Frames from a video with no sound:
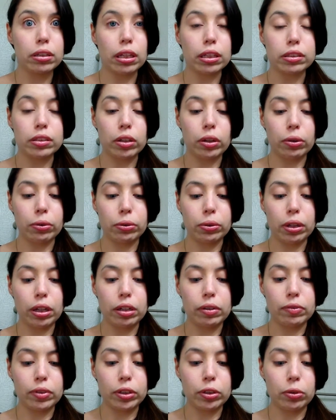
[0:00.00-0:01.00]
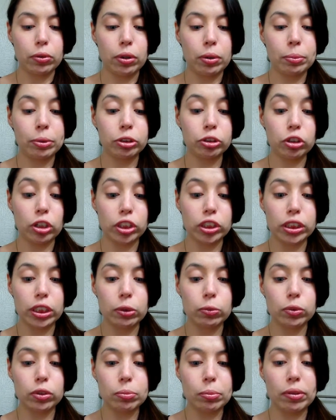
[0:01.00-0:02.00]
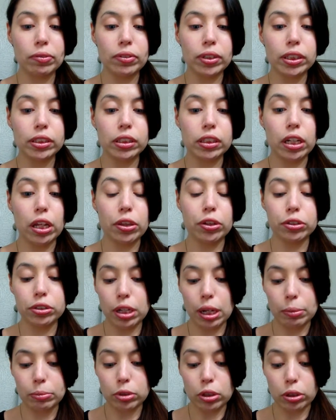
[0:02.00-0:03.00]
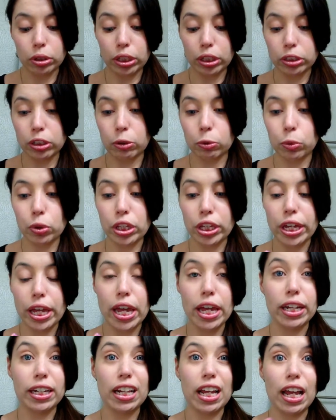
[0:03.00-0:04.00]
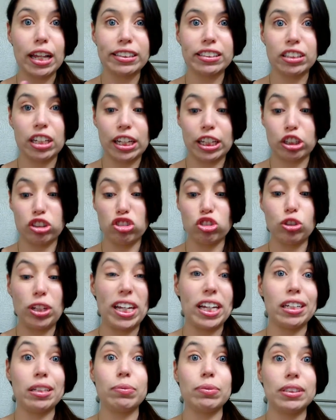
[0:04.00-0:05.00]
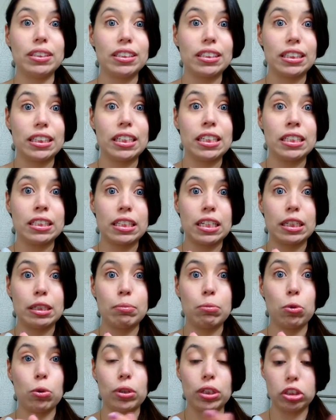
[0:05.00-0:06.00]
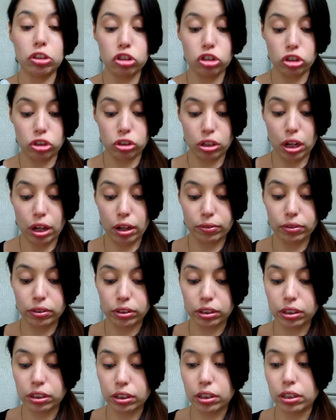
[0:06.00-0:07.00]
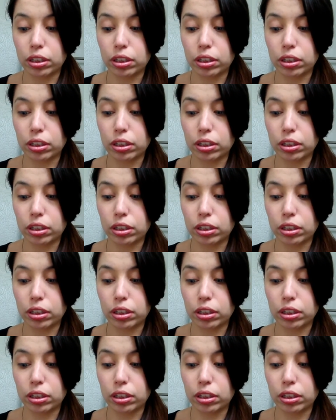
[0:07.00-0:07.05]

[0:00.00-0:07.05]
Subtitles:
That's how kind of I know dry skin was on my face, and other times I'll get done with it and it, like, you can't even see this anymore. It's just covered.